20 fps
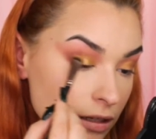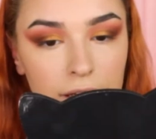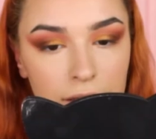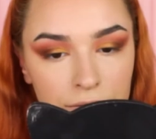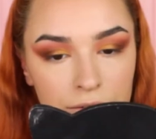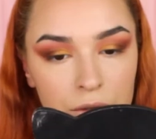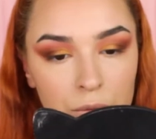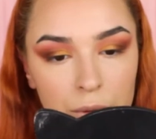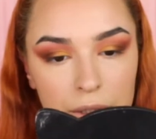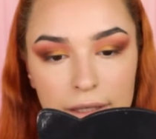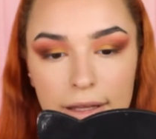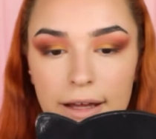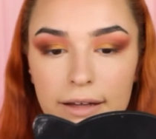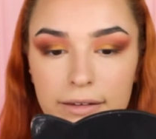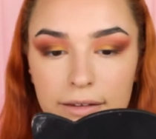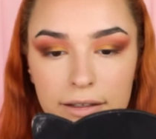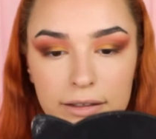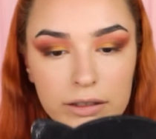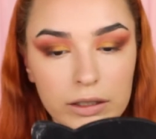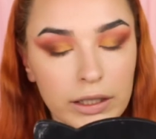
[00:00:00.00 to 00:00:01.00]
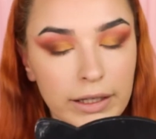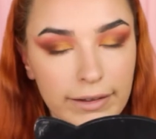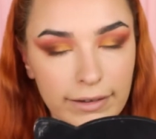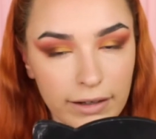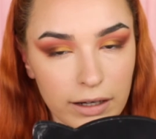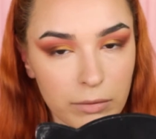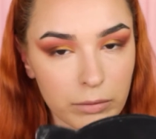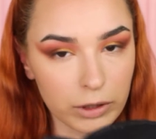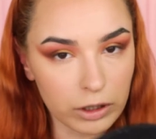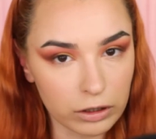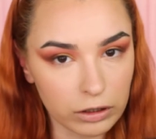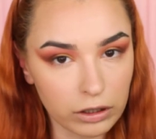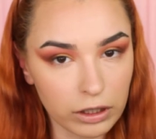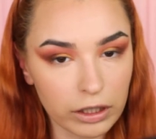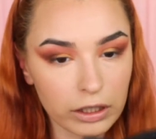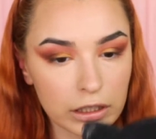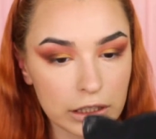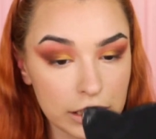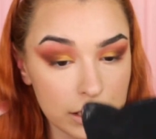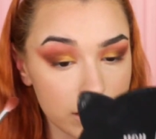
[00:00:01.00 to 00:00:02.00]
Even with that little hiccup
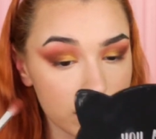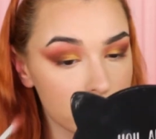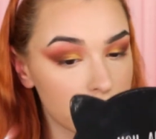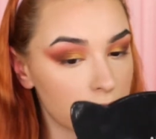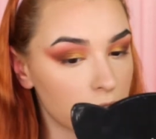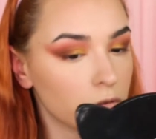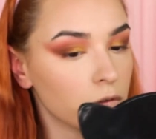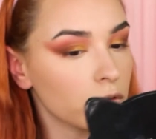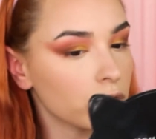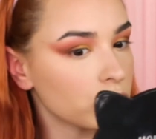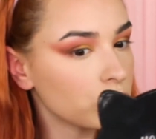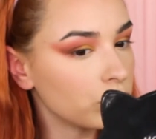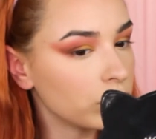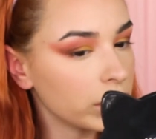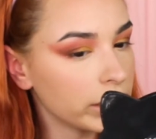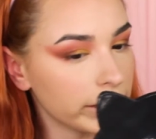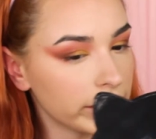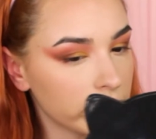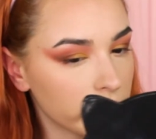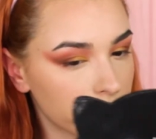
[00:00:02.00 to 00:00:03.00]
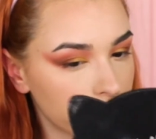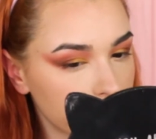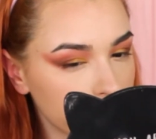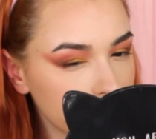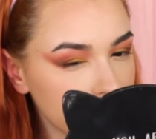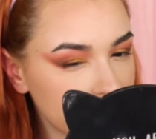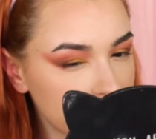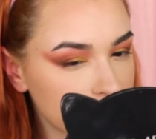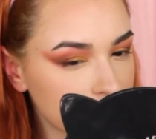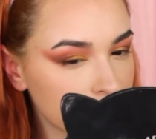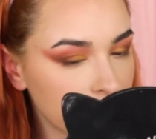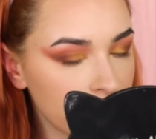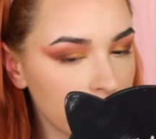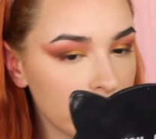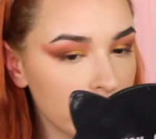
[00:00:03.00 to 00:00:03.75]
earlier, this still looks really nice.